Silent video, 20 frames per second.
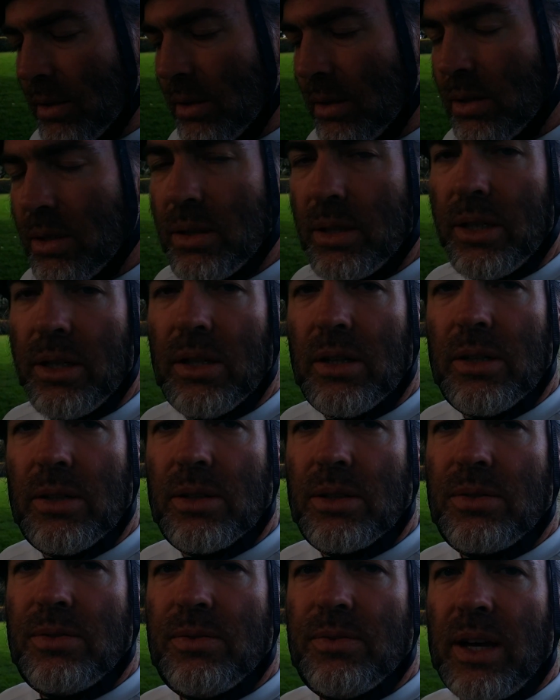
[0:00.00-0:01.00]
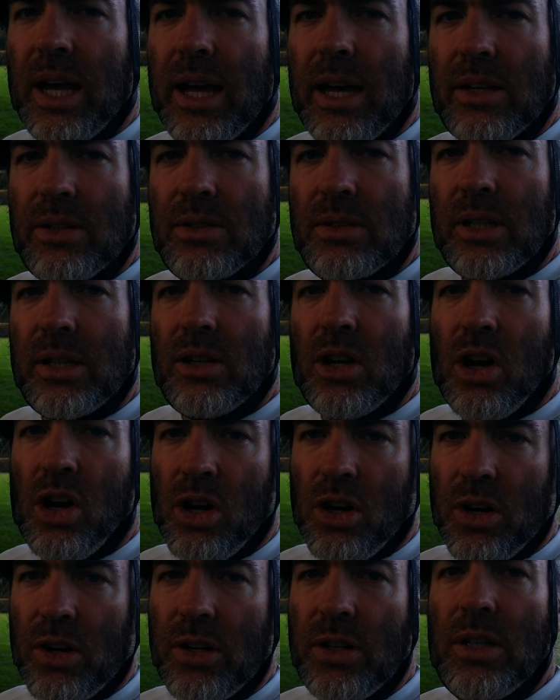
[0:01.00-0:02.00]
Steel is fast and
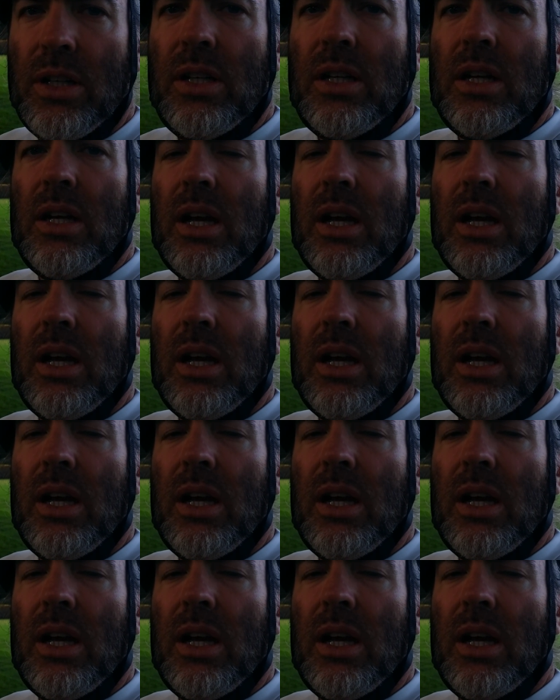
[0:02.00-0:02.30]
hard,